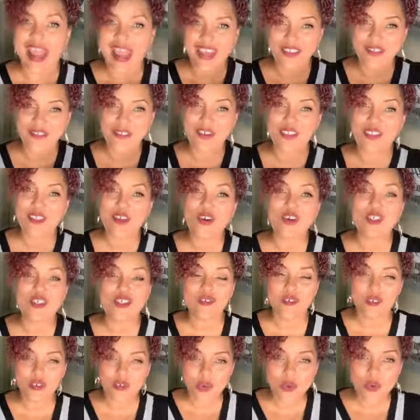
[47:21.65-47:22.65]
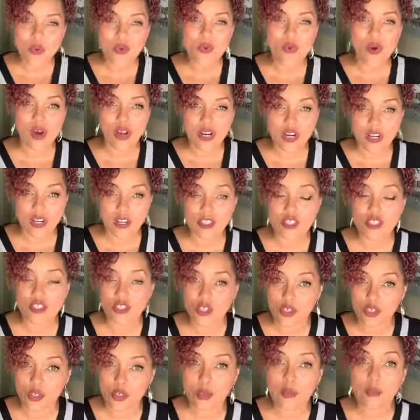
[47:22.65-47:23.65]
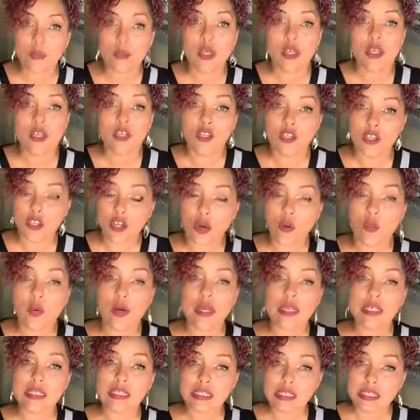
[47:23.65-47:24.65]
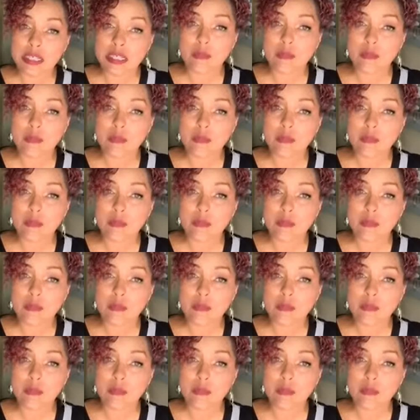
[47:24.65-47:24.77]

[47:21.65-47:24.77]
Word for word: And for those of you who want it on Zoom, you know what?